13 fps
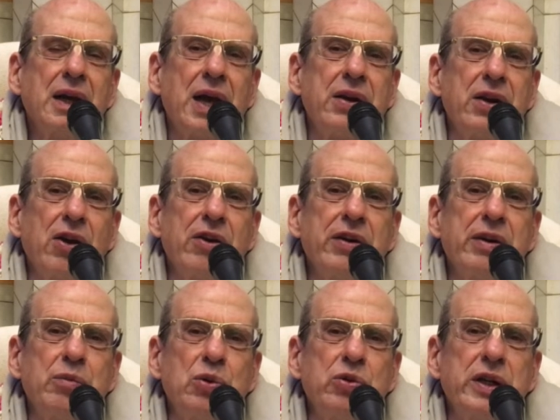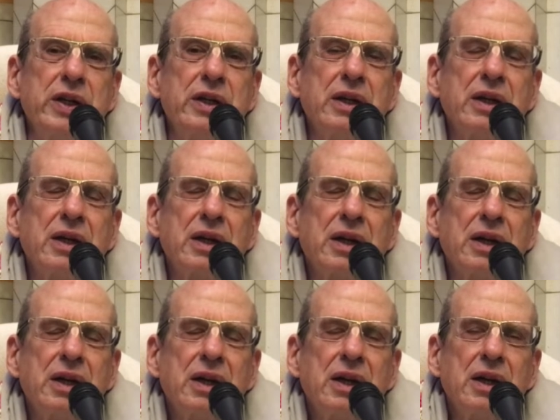And Narada Muni
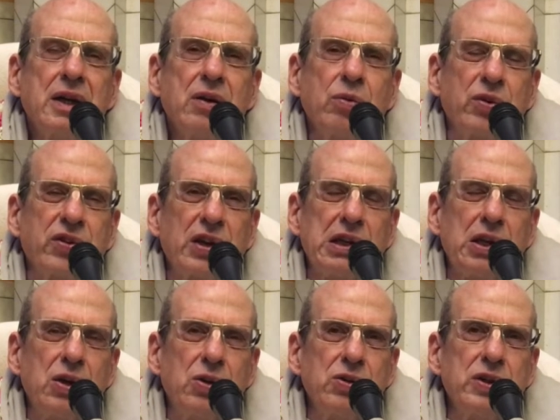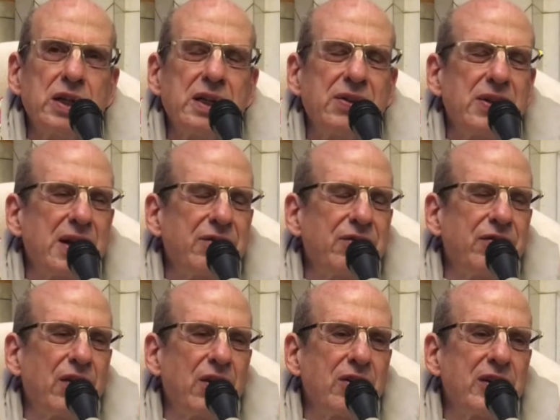was alone in that
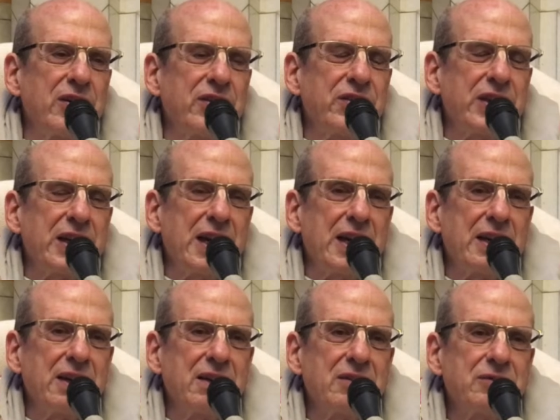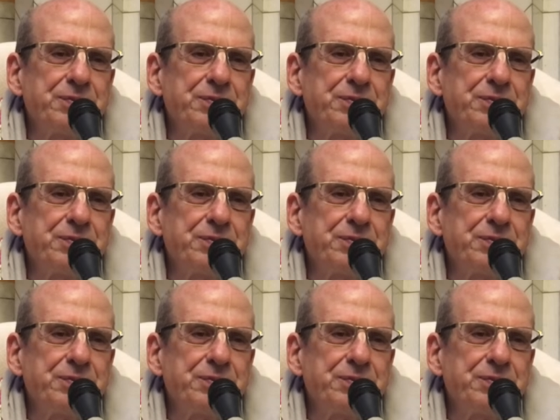forest again.